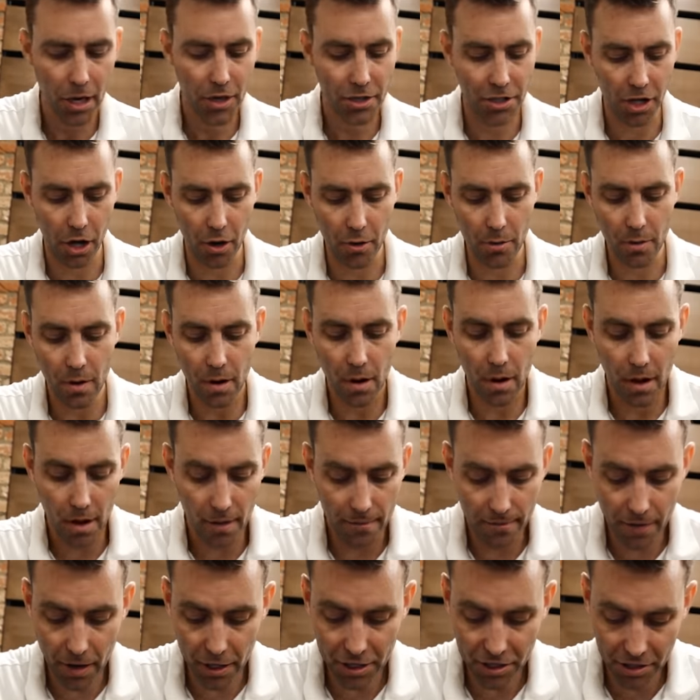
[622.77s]
So
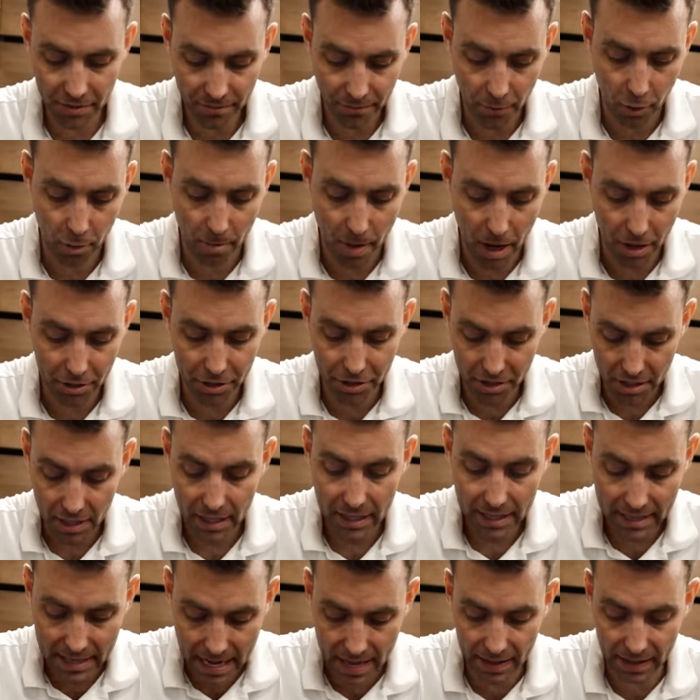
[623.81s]
first and foremost,
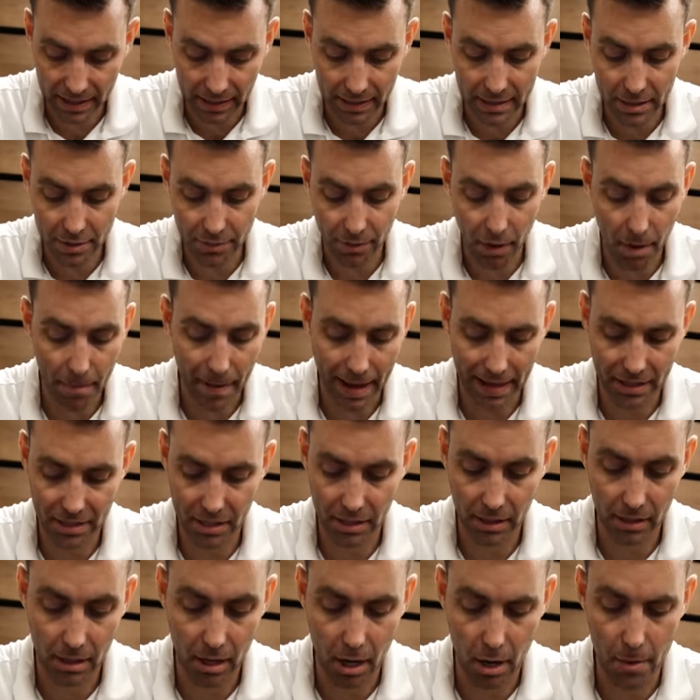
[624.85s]
get the cleat as far back as
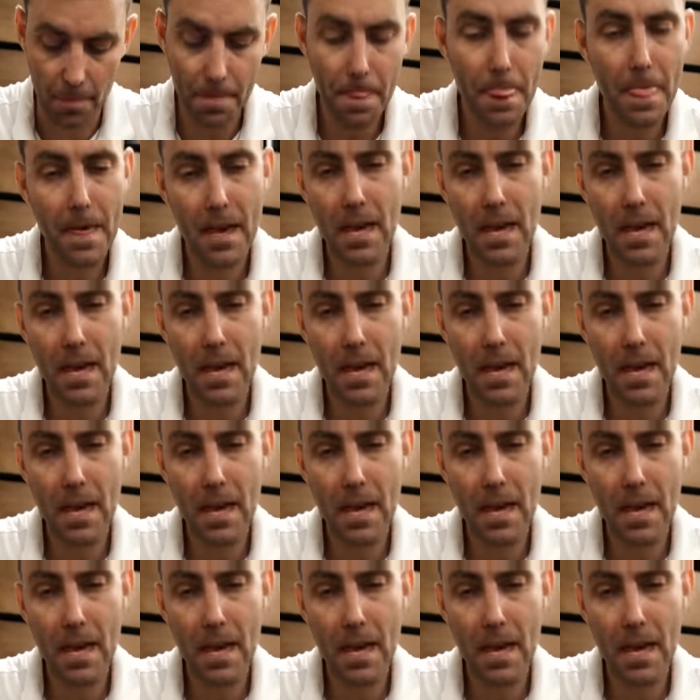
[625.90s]
it'll go.